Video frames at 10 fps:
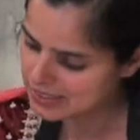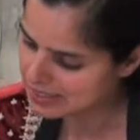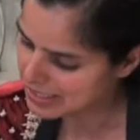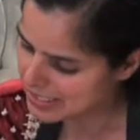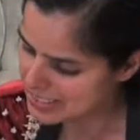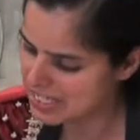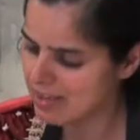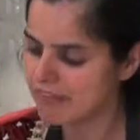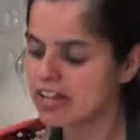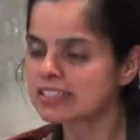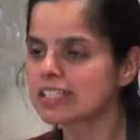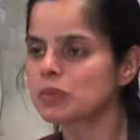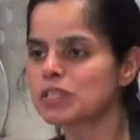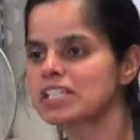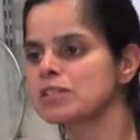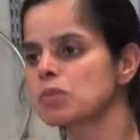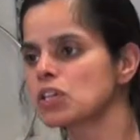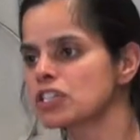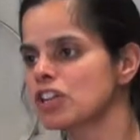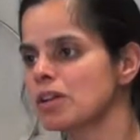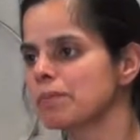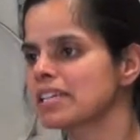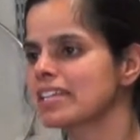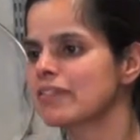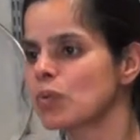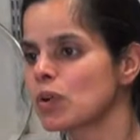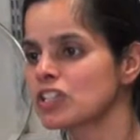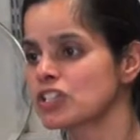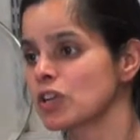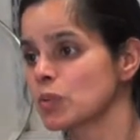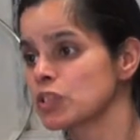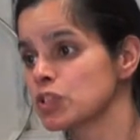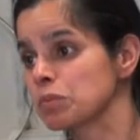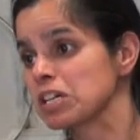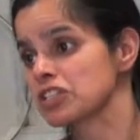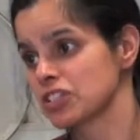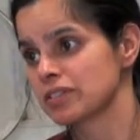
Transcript: Like I said, I felt that it would need more salt, but you never want to start with too much.